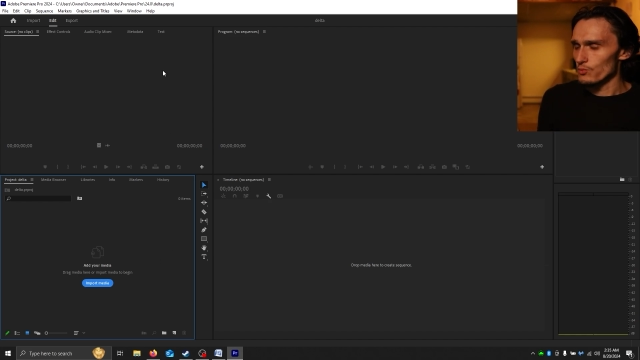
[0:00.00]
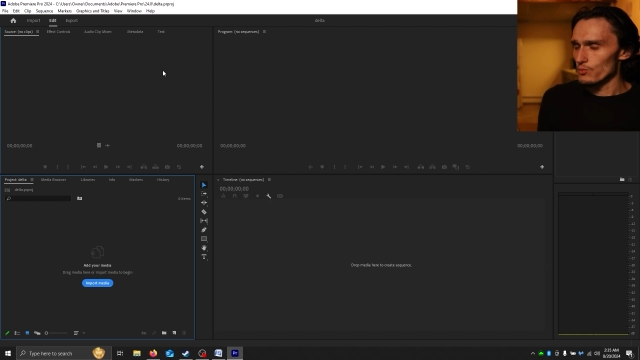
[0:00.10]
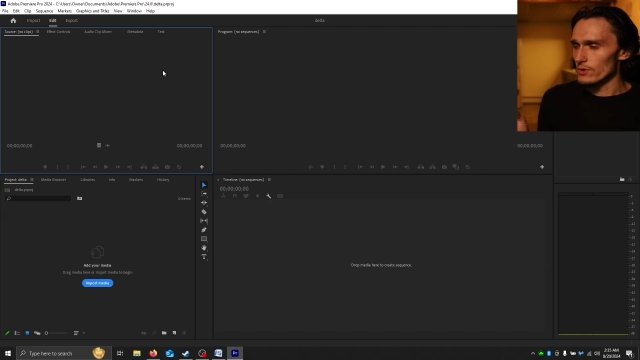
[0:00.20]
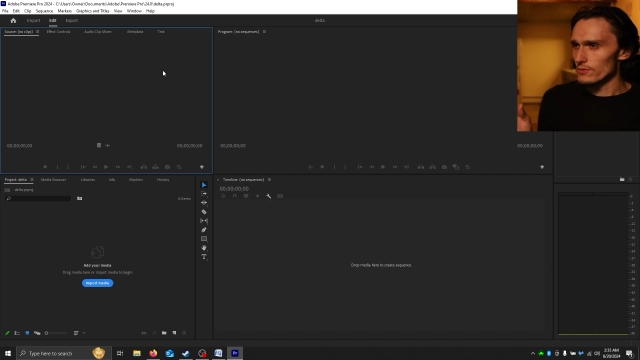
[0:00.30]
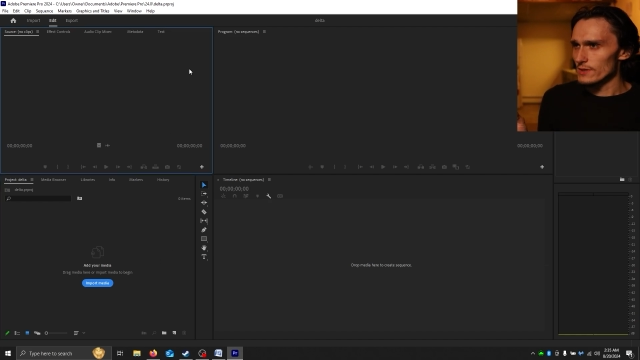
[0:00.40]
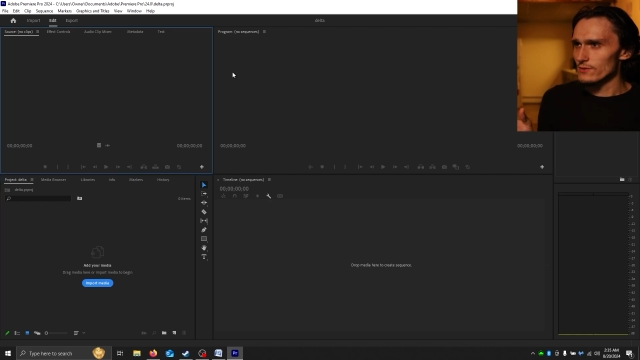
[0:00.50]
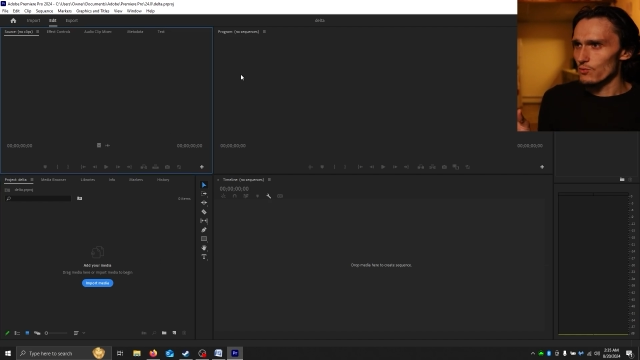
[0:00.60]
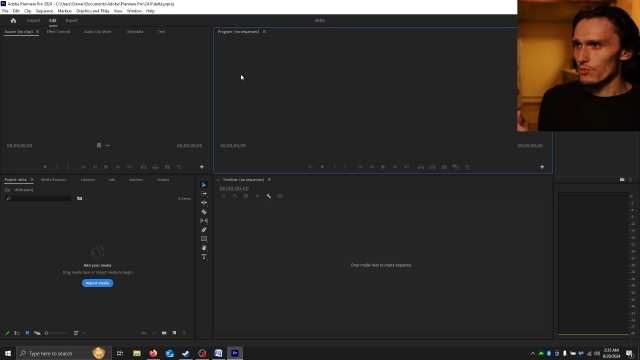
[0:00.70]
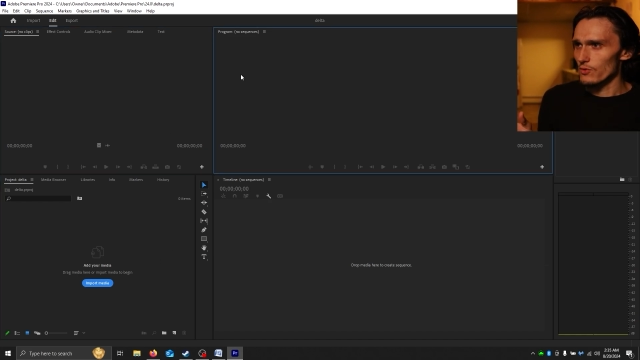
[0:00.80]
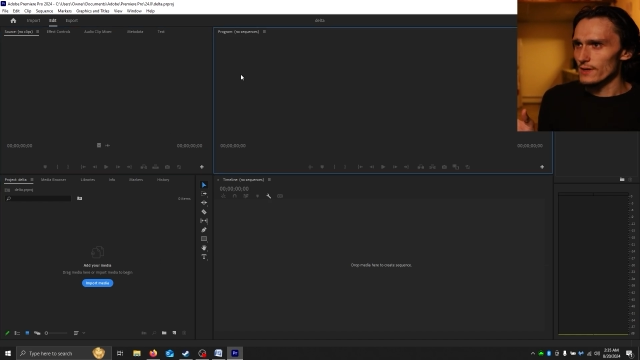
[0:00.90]
We don't need to
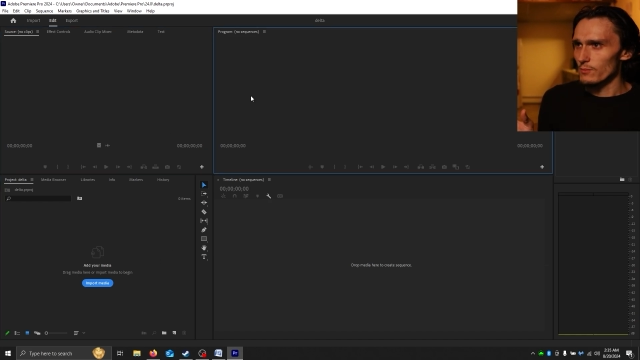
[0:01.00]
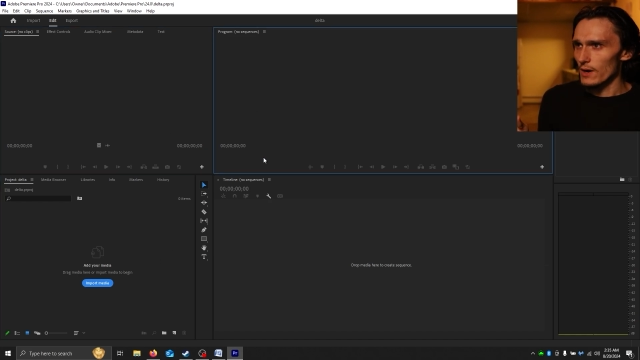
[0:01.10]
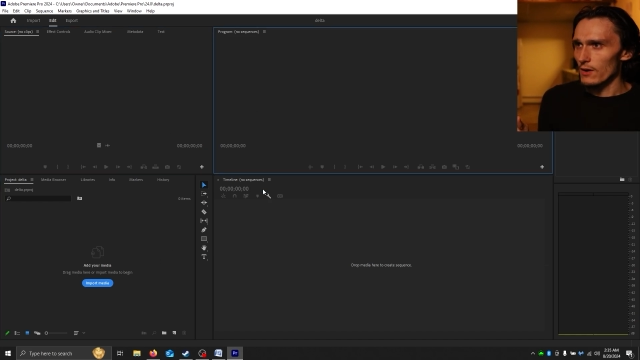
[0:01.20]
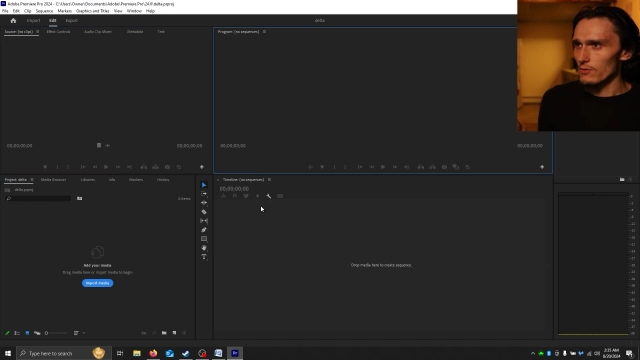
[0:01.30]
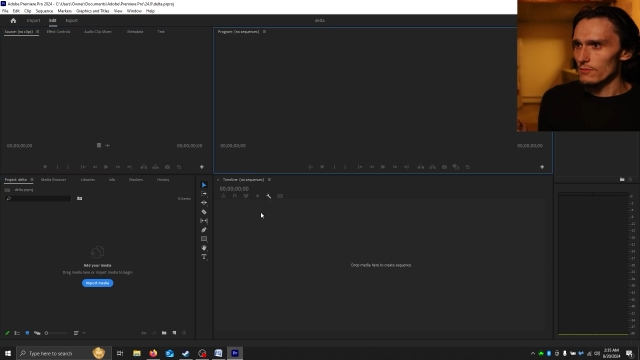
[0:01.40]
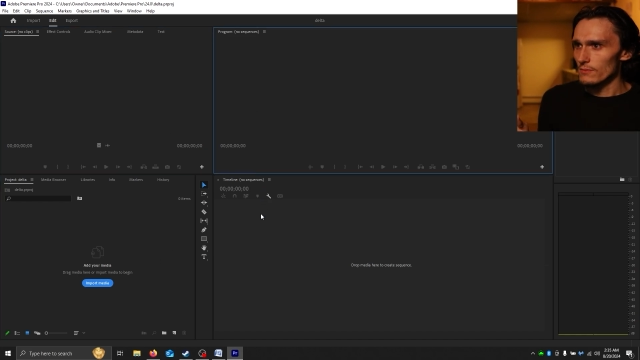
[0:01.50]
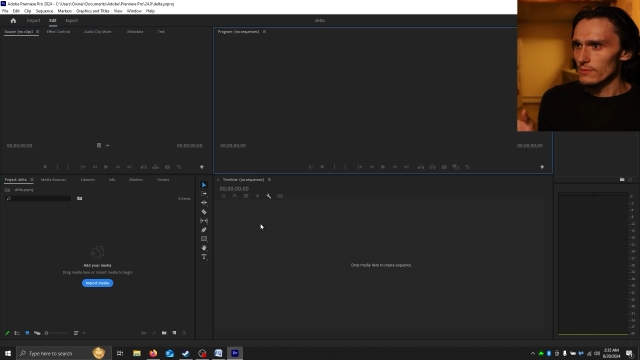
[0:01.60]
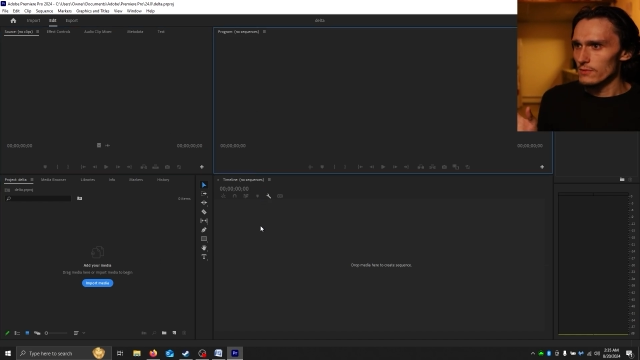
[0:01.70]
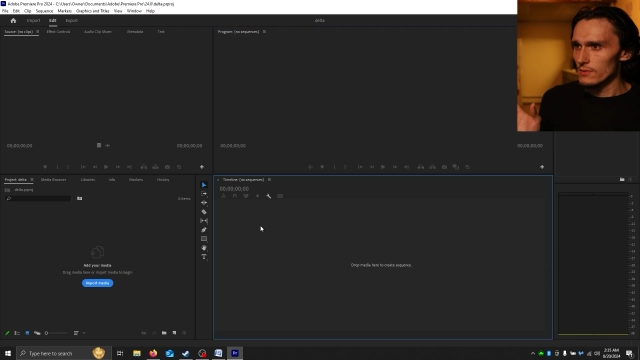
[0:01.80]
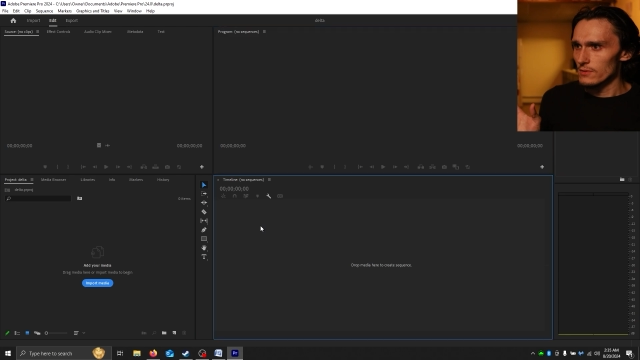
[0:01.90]
worry about
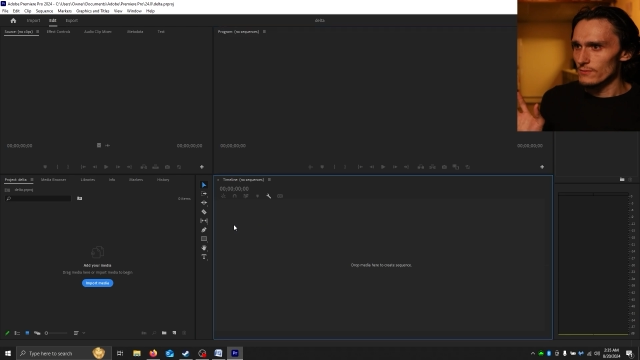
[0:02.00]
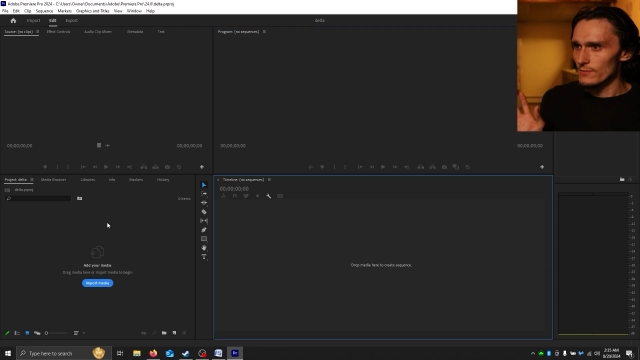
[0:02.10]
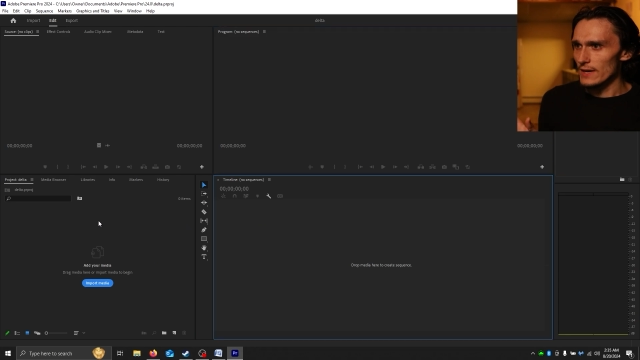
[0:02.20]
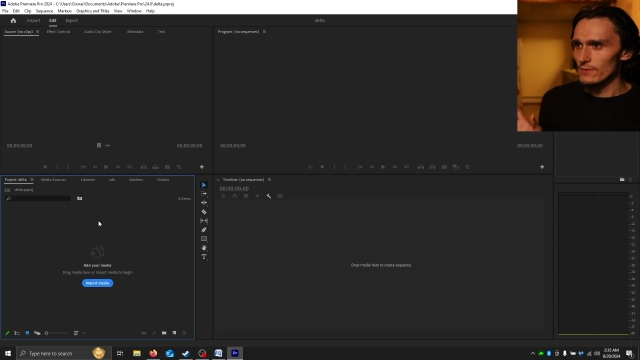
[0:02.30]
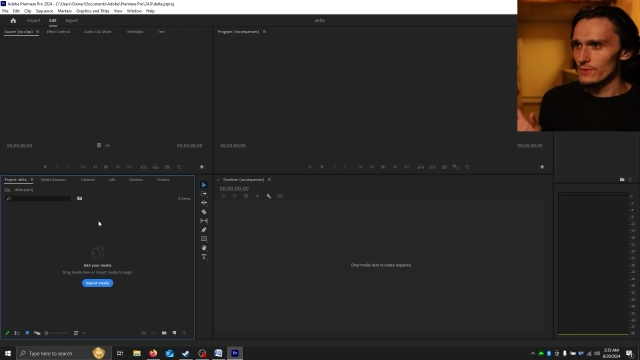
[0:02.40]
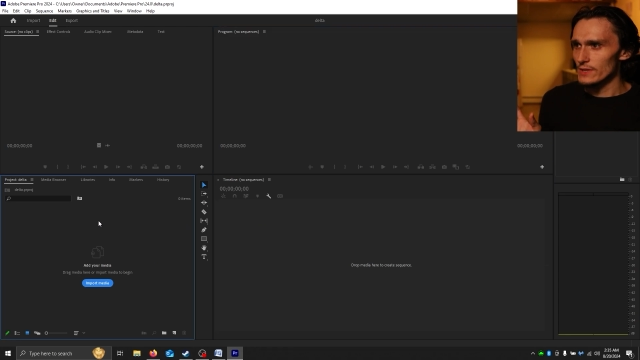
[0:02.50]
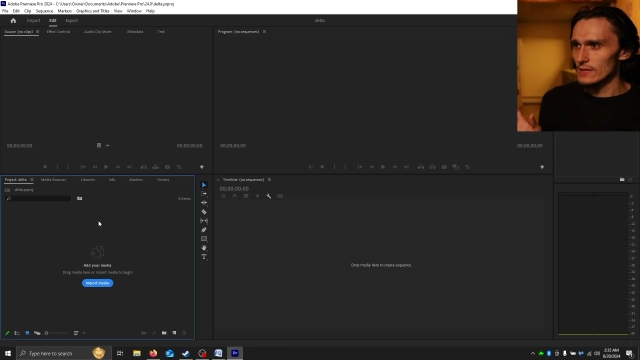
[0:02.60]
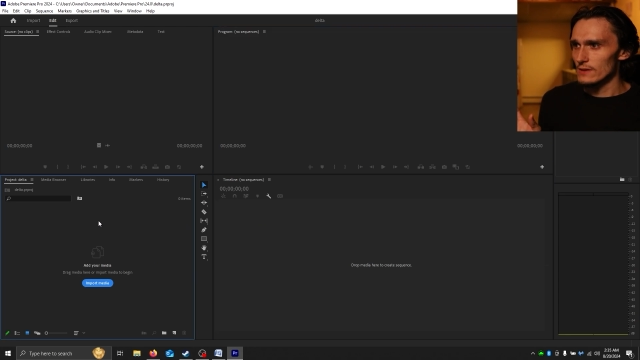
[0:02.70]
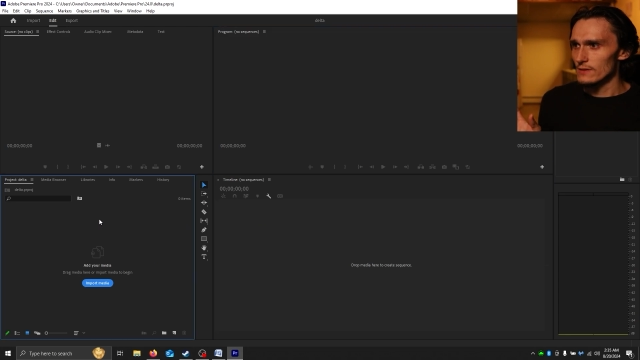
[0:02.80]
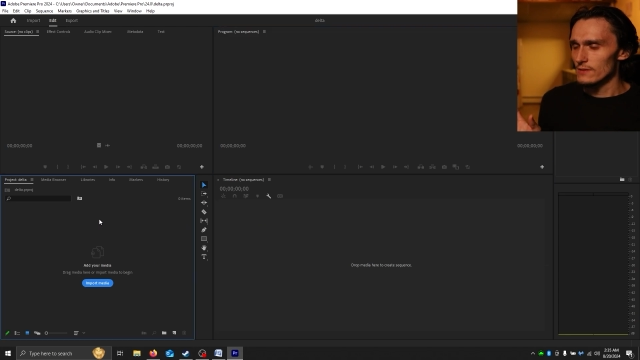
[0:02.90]

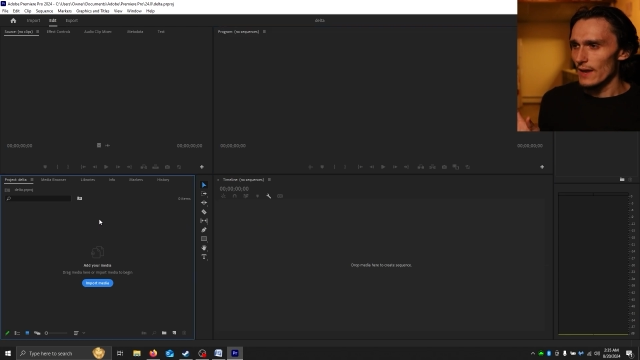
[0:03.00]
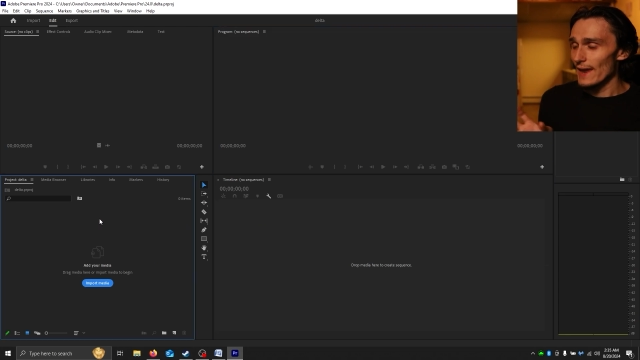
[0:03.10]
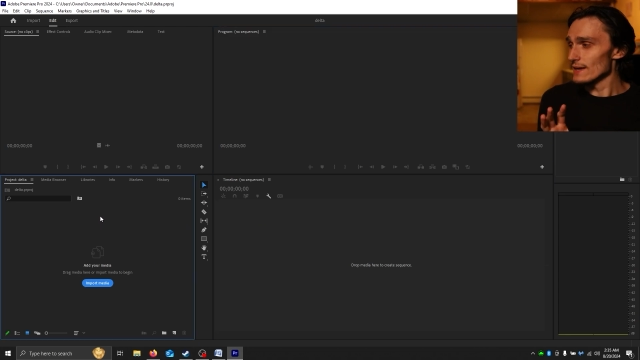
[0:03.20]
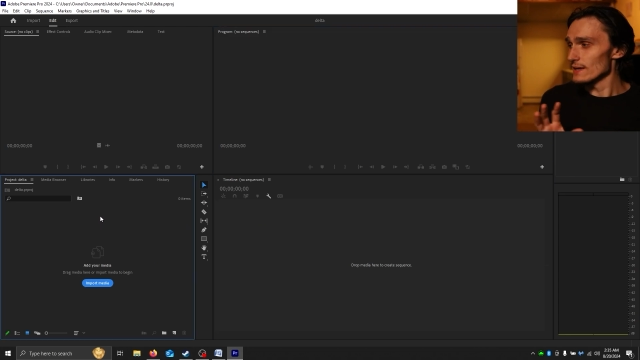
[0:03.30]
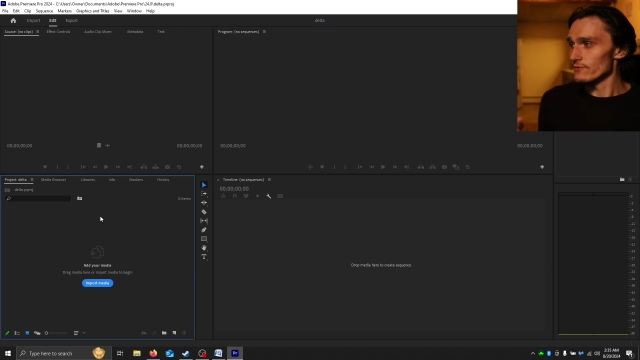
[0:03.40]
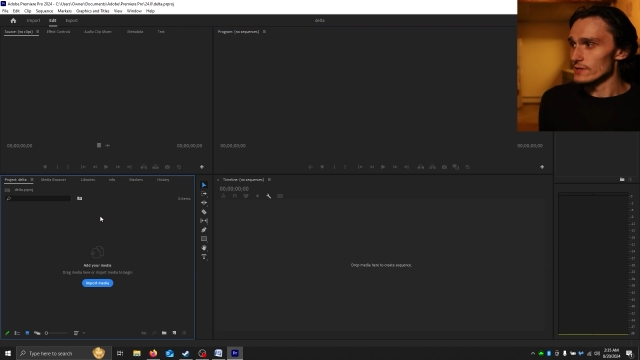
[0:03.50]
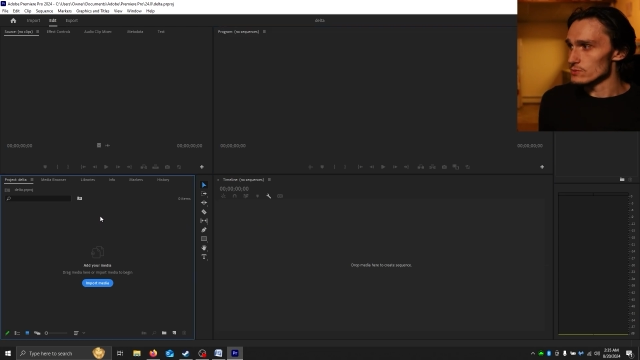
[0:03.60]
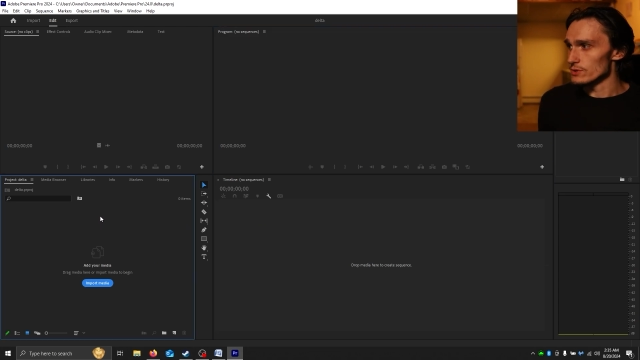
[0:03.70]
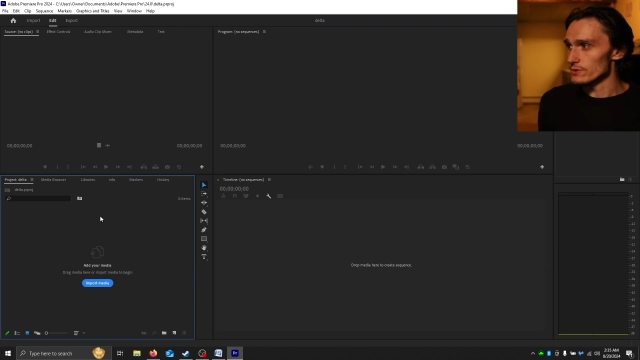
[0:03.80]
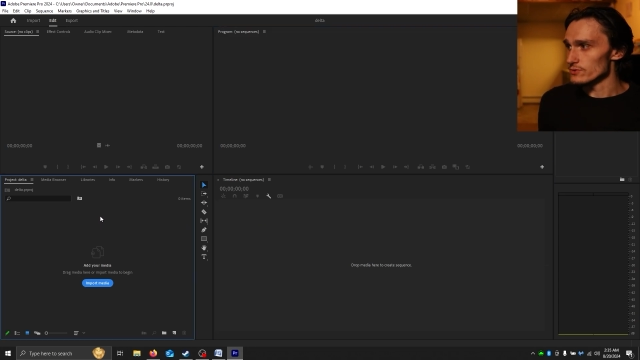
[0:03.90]
mainly any of these
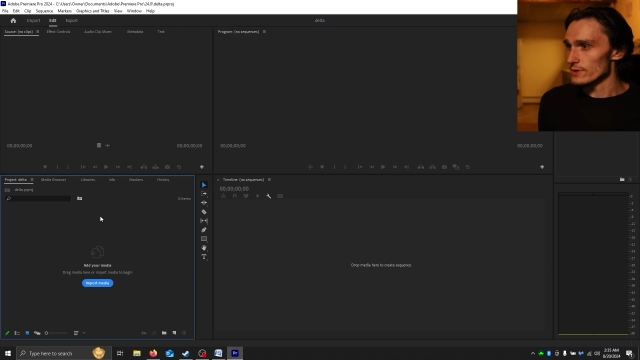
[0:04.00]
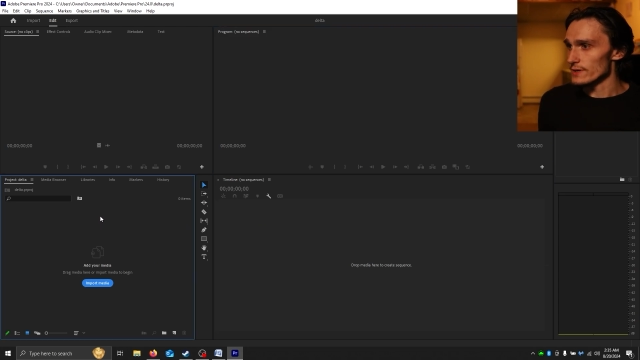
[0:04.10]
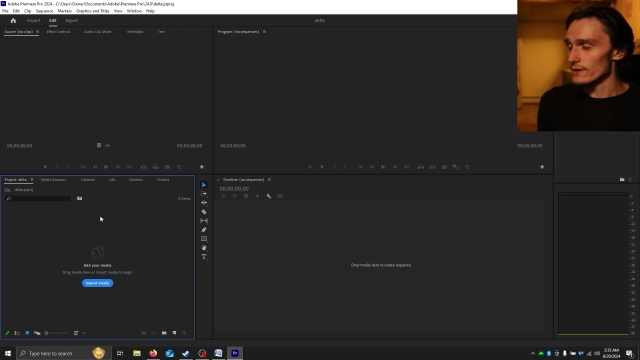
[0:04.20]
windows right now,